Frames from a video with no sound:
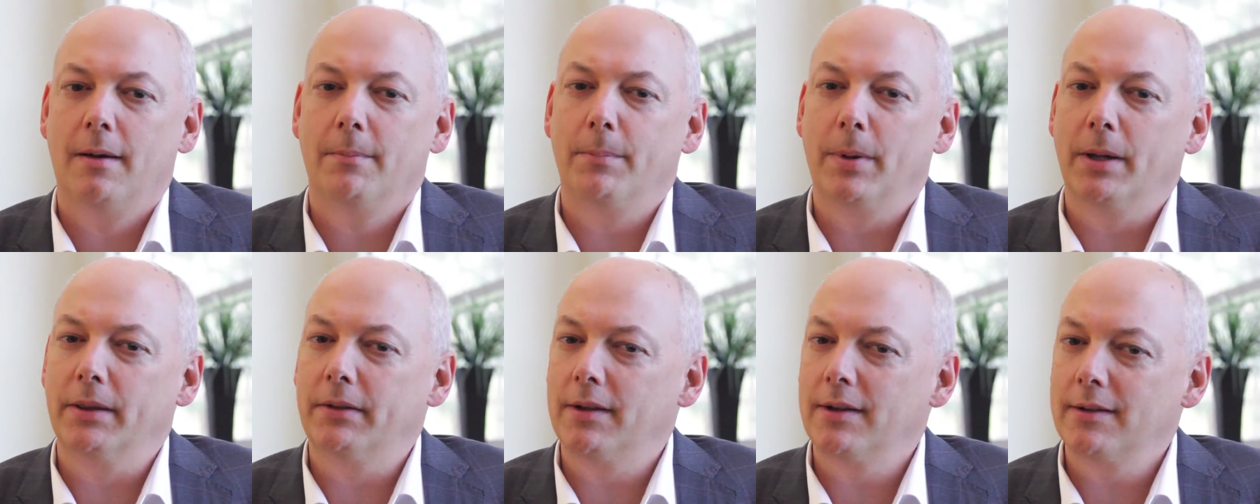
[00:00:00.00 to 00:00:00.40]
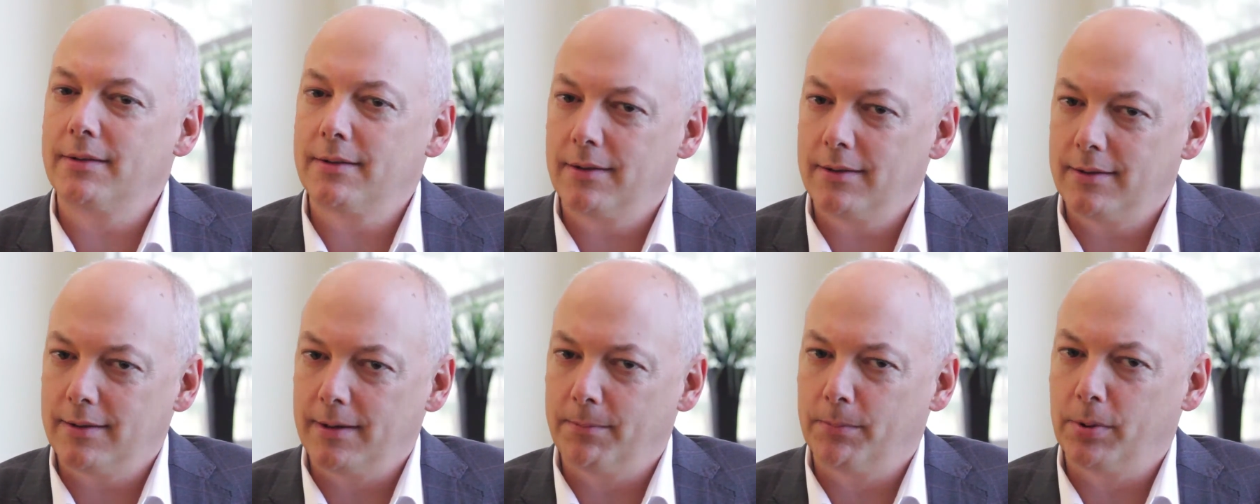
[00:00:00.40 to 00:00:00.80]
But this
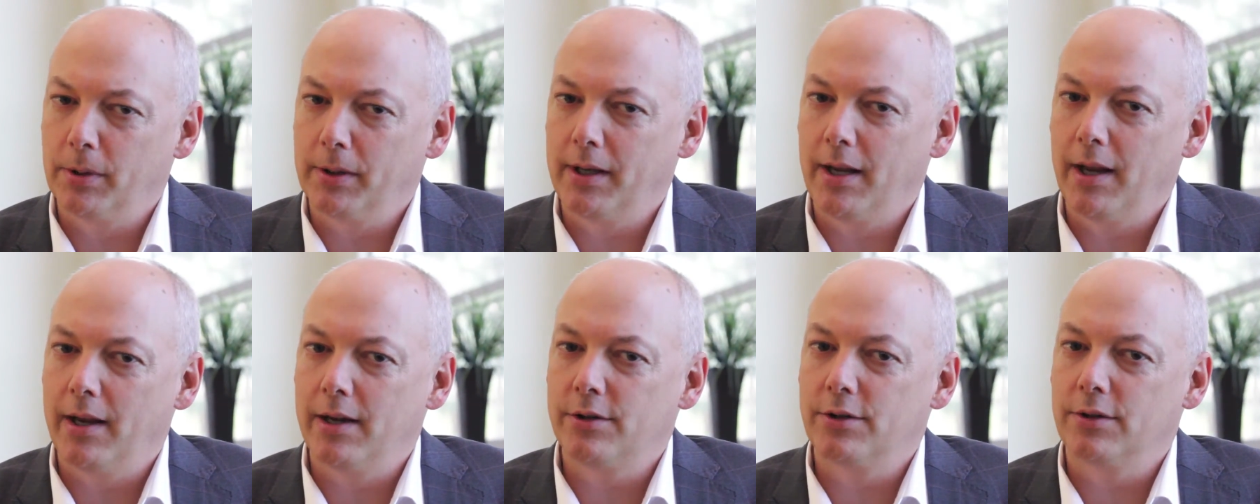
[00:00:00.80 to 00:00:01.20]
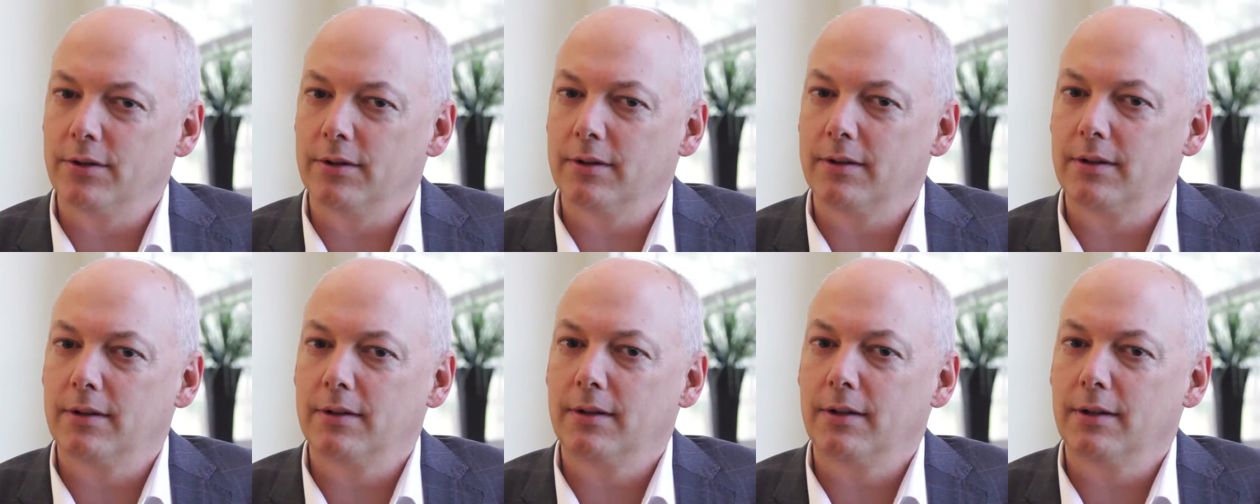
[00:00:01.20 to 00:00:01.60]
has
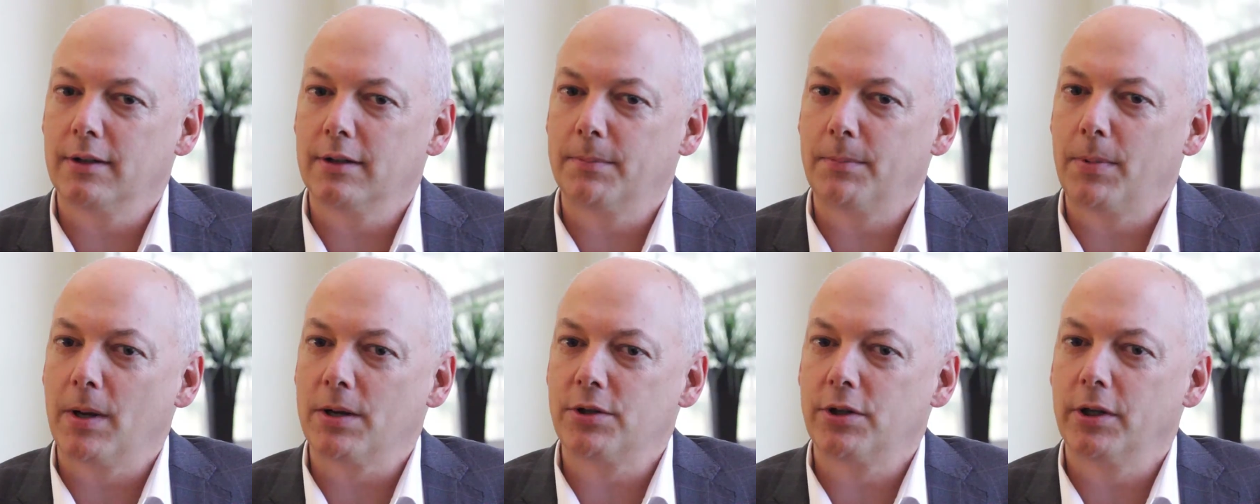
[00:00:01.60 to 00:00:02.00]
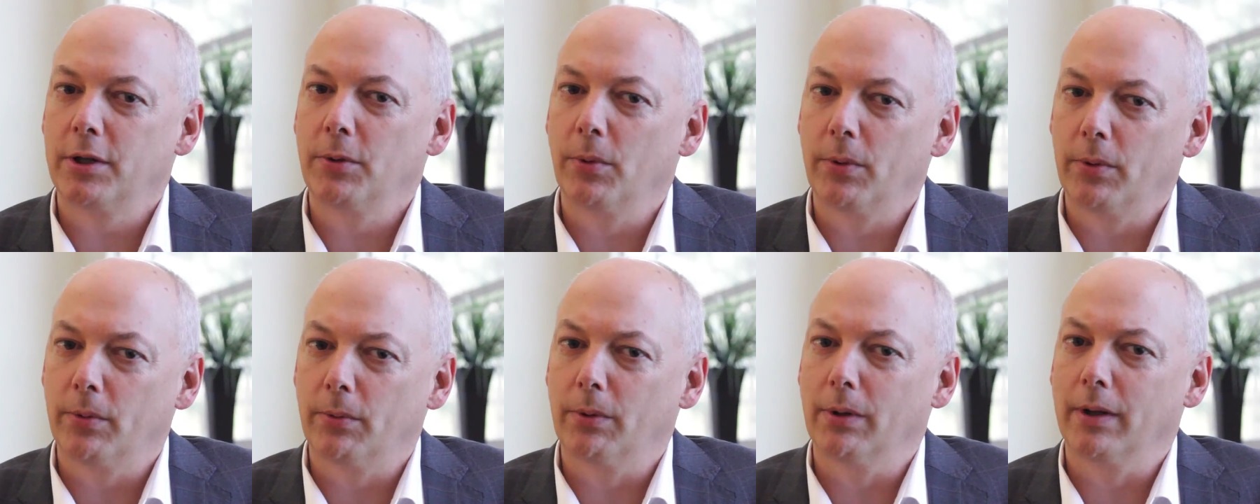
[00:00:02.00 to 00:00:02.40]
implications, especially
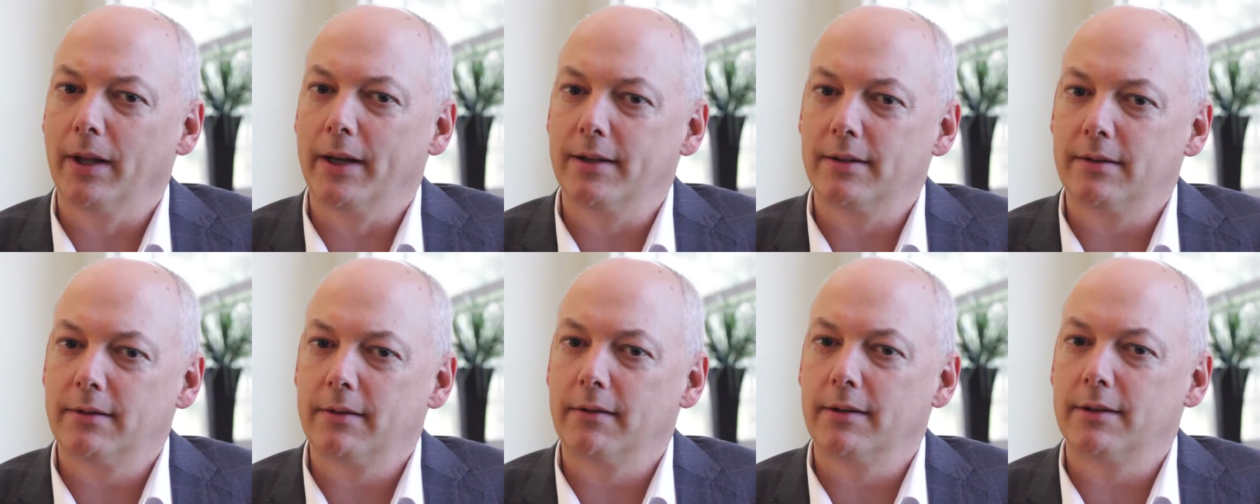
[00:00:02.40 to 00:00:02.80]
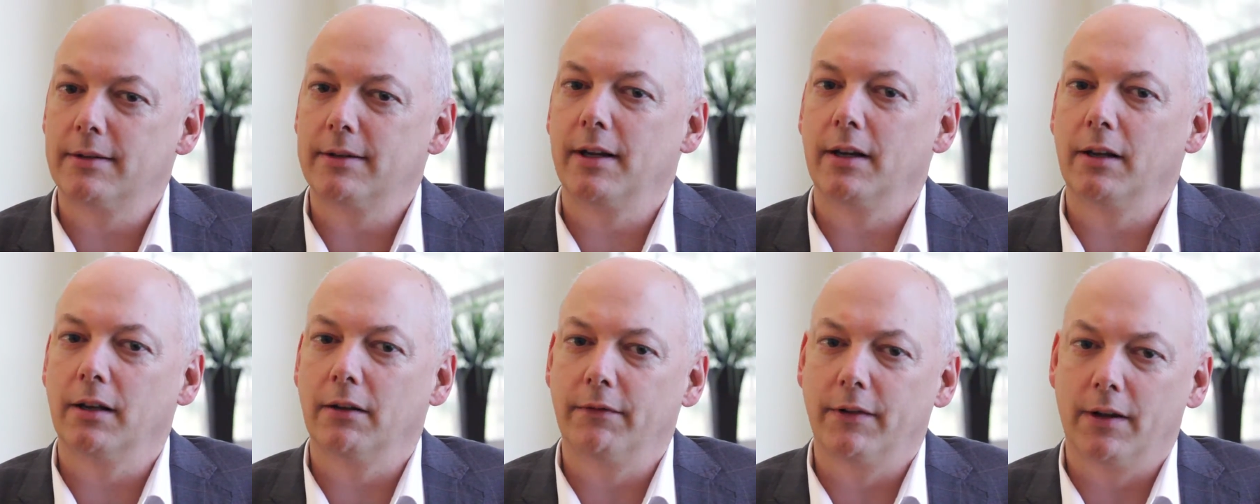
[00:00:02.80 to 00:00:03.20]
when it relates to the
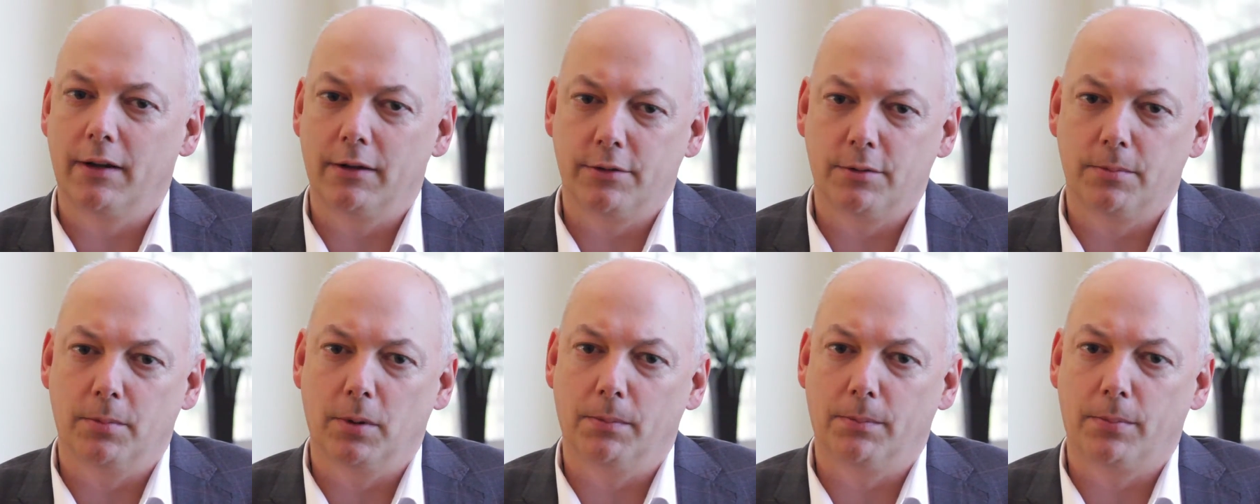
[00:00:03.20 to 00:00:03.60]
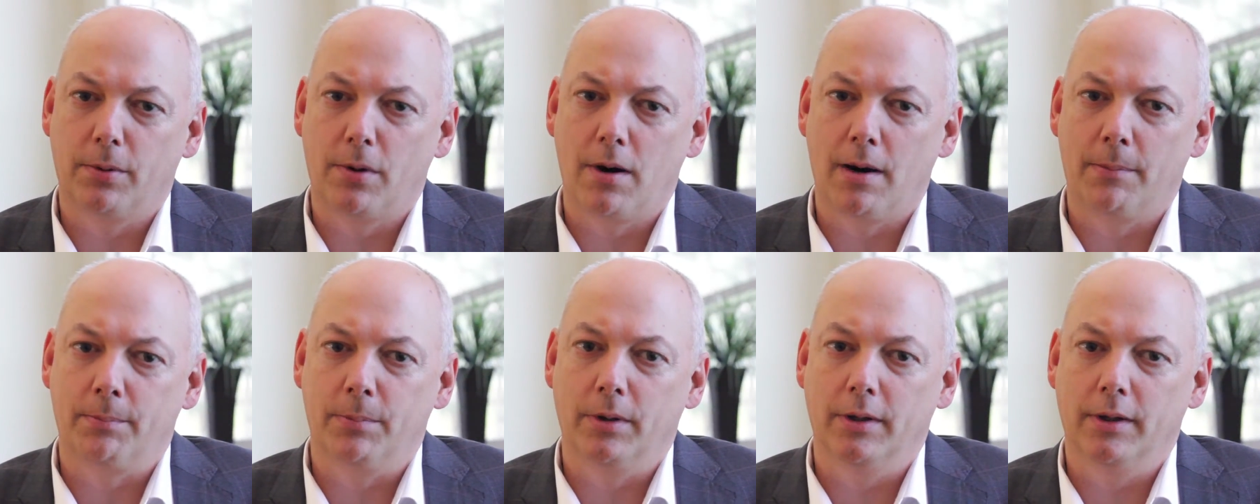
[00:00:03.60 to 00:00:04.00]
sale of eligible
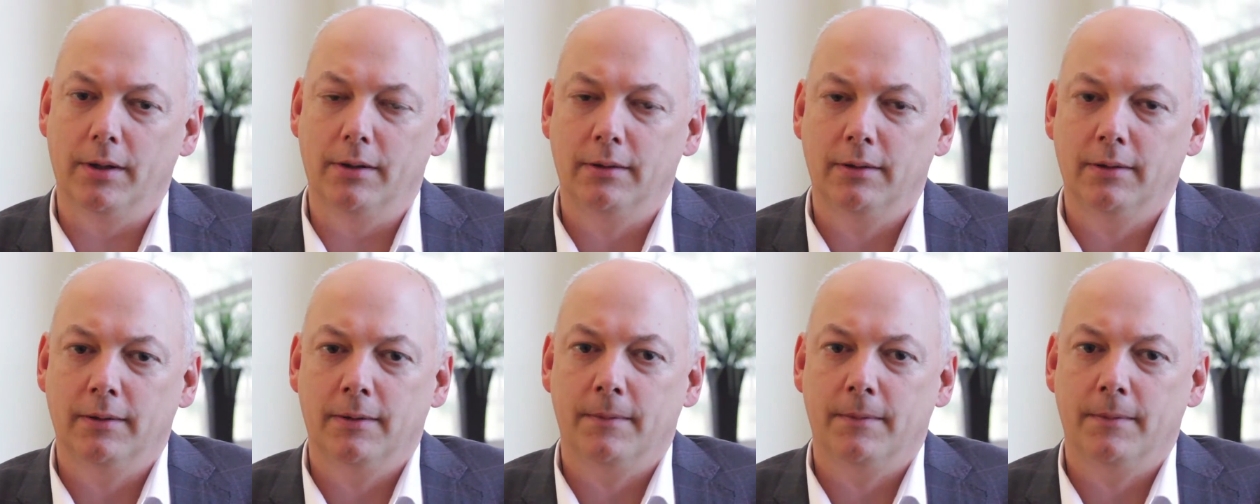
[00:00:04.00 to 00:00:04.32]
property.